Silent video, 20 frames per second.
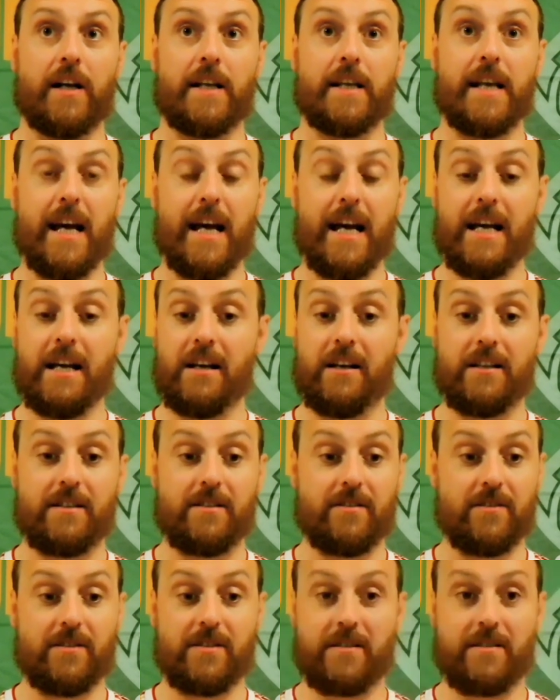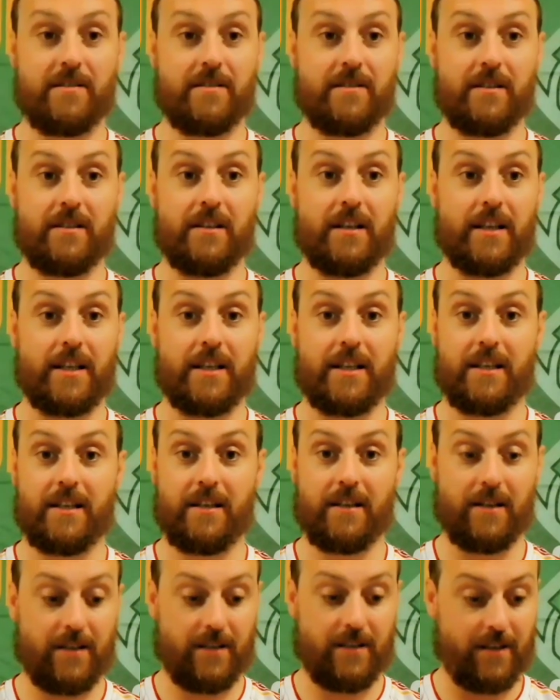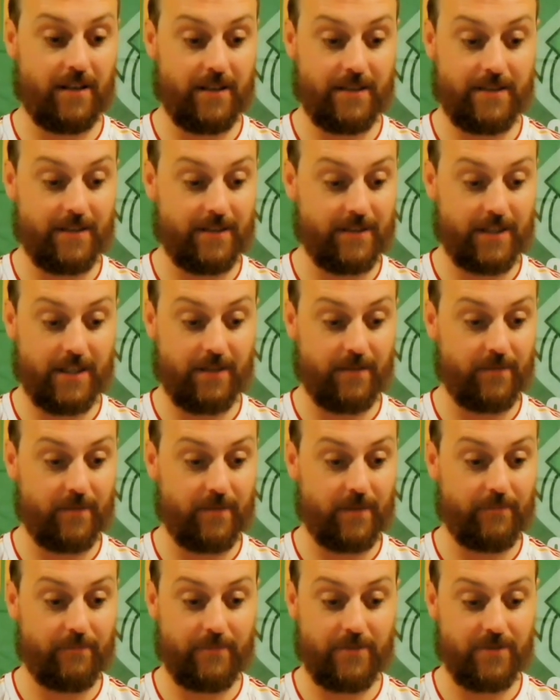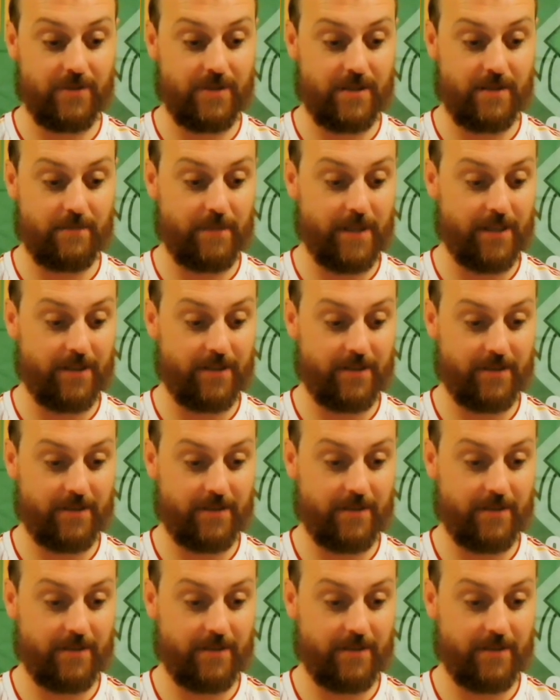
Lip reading: yeah, it's just like, I don't know, I'm just a bit,